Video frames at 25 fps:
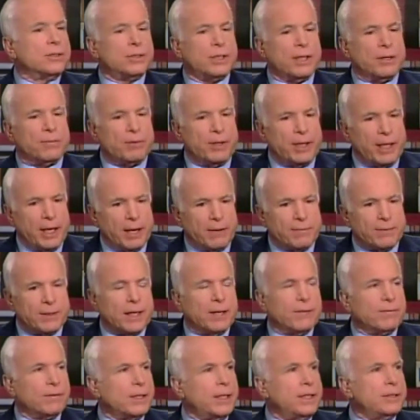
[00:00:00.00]
said we have
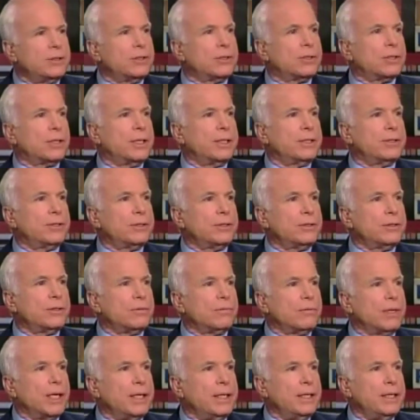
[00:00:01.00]
to have legislation
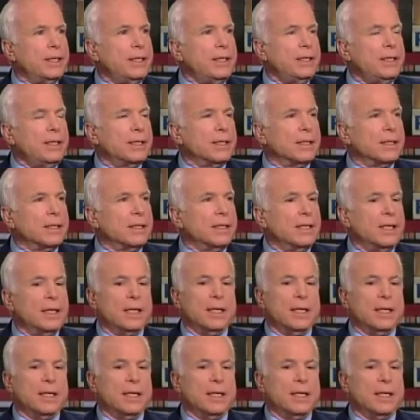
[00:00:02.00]
to rein it in.